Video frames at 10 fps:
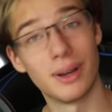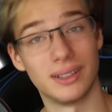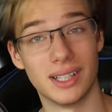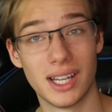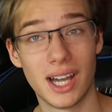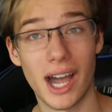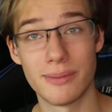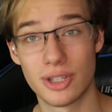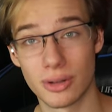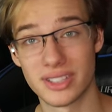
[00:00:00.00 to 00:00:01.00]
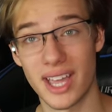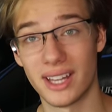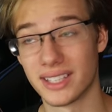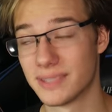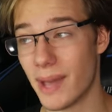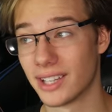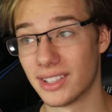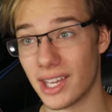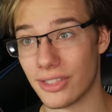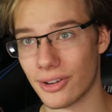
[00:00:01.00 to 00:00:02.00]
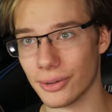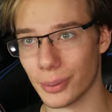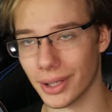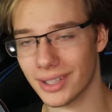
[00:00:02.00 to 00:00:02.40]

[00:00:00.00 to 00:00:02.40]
well, I'm sure as hell expecting a third one.